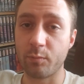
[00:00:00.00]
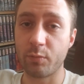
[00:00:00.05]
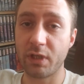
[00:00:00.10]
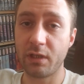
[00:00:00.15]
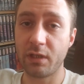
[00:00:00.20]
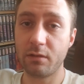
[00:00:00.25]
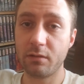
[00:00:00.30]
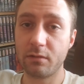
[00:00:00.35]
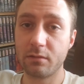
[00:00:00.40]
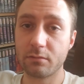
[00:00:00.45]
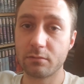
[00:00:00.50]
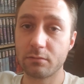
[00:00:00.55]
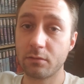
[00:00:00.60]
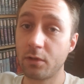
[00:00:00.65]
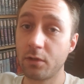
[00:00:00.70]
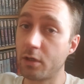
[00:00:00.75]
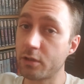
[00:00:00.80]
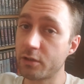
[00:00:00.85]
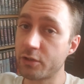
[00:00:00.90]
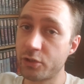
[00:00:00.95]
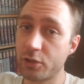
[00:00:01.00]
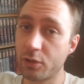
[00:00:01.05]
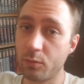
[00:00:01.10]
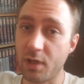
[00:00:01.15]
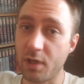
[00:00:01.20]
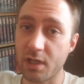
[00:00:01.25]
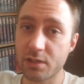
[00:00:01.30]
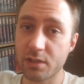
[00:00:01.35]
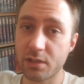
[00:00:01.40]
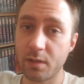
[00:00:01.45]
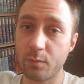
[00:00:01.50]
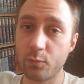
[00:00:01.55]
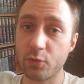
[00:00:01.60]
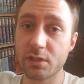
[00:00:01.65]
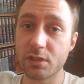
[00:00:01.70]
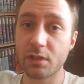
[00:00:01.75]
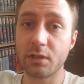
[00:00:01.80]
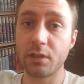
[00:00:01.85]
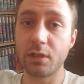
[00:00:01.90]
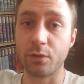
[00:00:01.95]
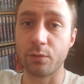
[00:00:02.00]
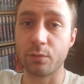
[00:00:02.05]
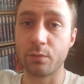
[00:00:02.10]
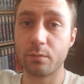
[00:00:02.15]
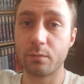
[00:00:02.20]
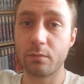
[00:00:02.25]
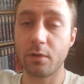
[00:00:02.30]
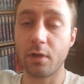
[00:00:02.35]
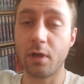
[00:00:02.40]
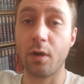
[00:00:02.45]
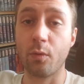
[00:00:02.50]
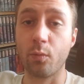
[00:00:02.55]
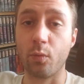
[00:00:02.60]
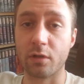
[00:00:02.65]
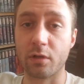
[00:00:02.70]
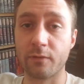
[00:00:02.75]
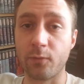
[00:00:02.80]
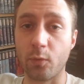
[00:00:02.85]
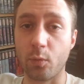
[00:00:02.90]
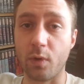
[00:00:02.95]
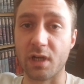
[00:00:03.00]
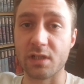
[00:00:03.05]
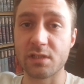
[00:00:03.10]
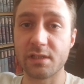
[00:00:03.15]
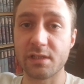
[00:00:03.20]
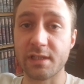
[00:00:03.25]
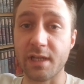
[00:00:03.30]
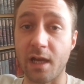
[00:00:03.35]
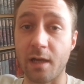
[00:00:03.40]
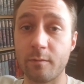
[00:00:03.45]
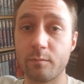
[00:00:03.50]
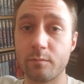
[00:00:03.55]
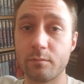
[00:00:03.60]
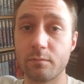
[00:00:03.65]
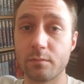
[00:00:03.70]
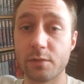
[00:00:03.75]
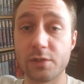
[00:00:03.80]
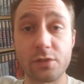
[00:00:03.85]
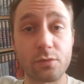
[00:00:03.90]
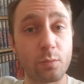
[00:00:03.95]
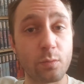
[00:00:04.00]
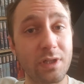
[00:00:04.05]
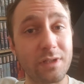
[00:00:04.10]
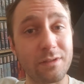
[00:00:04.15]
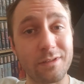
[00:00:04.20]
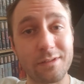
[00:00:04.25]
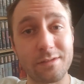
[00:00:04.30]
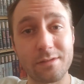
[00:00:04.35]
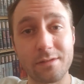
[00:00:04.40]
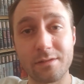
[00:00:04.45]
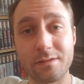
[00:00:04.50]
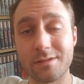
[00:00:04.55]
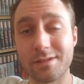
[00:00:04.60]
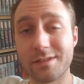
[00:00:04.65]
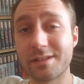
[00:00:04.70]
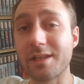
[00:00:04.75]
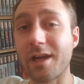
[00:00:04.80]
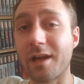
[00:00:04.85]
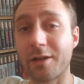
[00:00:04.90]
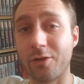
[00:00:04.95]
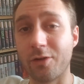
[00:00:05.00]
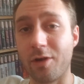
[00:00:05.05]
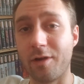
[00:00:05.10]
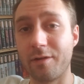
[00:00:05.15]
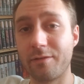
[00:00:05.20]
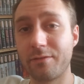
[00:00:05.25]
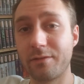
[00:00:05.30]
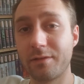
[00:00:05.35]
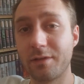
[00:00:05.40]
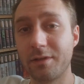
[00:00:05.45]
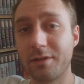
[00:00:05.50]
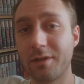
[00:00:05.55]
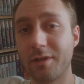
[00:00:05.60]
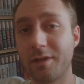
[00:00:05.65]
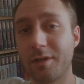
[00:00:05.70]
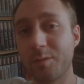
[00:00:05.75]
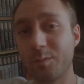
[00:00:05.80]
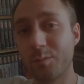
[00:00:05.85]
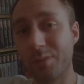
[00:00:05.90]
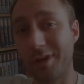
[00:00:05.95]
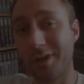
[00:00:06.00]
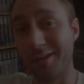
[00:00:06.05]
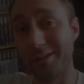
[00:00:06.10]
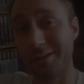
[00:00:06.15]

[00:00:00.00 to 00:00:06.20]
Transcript: As long as you're watching, I'm wishing you a wonderful watching time. Sweetness, signing off. Peace.